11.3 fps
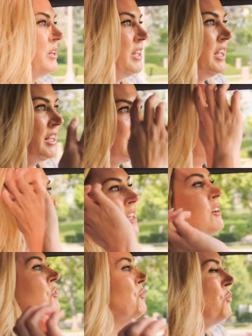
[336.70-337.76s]
of kids
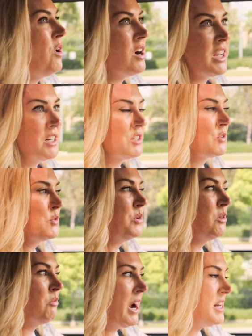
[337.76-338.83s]
walking to
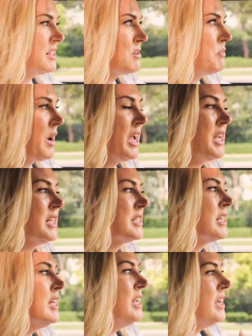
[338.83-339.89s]
school, riding their bikes
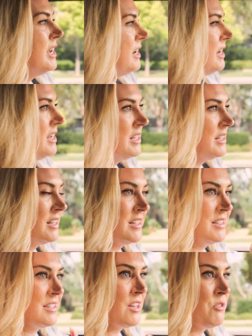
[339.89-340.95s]

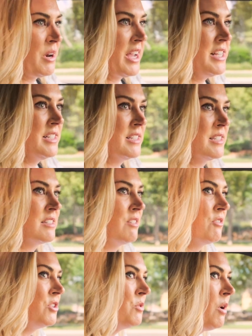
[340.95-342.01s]
is so nice.
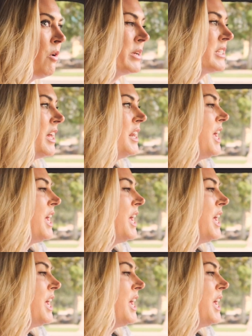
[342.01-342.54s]
You always kind of